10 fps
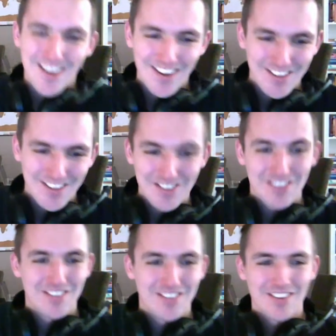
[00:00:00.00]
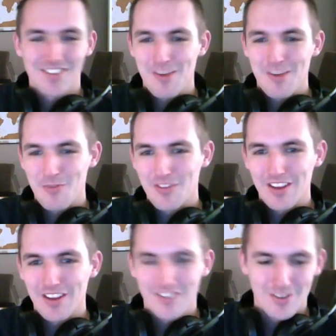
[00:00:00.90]
You can see that time of day is
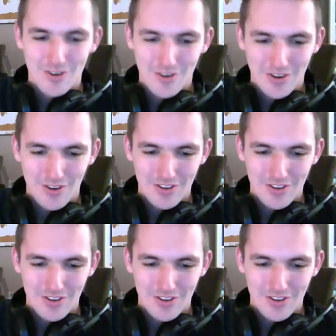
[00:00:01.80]
still going on.